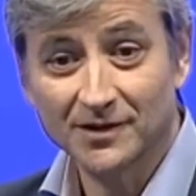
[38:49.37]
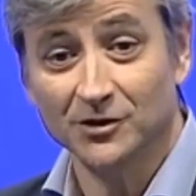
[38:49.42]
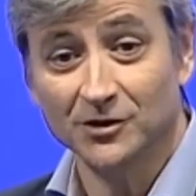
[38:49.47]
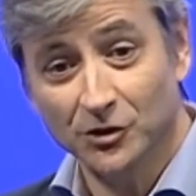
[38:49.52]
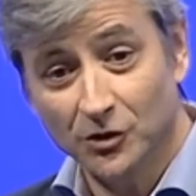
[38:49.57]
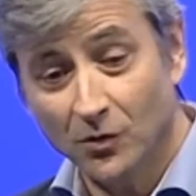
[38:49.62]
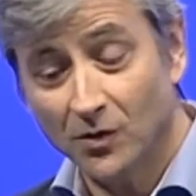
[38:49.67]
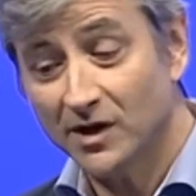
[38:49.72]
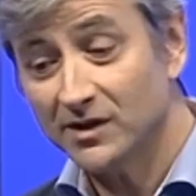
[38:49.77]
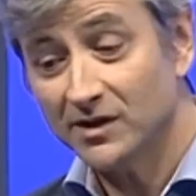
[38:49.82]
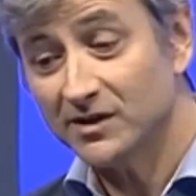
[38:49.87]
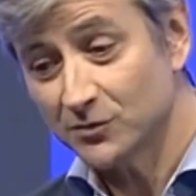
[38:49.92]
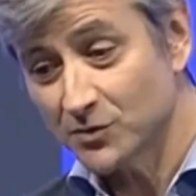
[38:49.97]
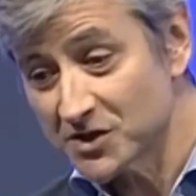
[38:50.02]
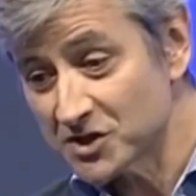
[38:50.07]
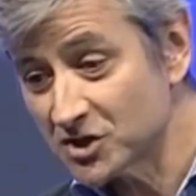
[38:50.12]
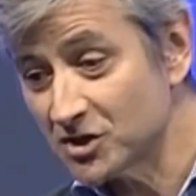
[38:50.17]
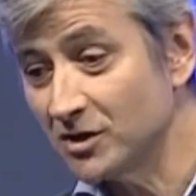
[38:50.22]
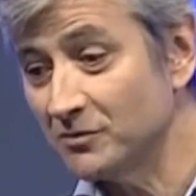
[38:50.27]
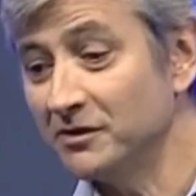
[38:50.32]
You know what? It
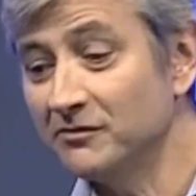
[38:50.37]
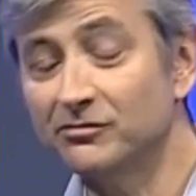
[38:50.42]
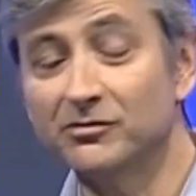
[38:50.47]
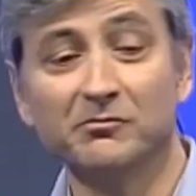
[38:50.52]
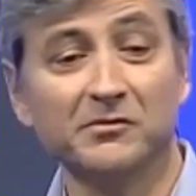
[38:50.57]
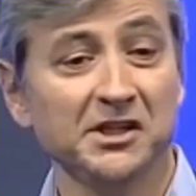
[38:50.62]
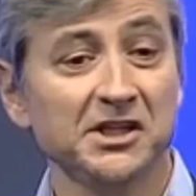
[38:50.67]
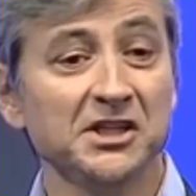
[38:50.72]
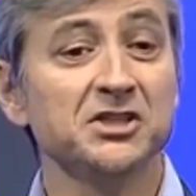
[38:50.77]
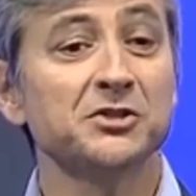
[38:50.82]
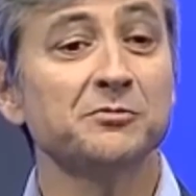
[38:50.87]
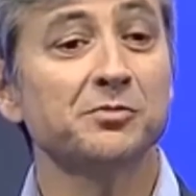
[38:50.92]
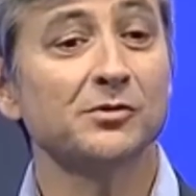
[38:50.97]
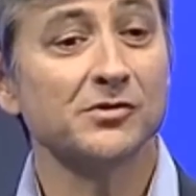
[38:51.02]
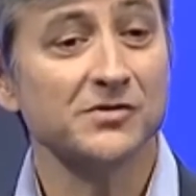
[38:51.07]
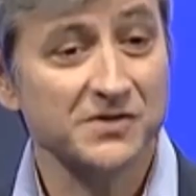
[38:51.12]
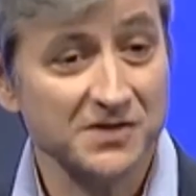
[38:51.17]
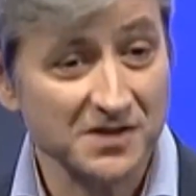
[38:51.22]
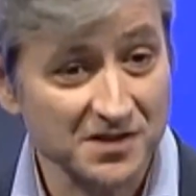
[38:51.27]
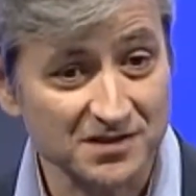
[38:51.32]
was coming from the
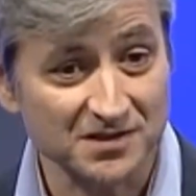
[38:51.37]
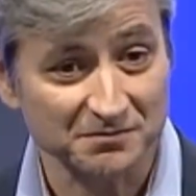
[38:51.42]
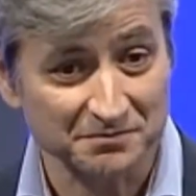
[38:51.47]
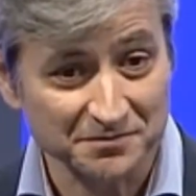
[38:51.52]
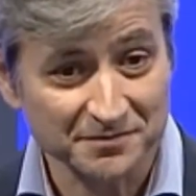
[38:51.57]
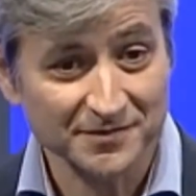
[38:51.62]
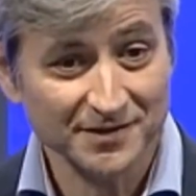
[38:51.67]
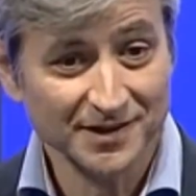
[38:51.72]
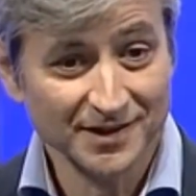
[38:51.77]
Interpol system.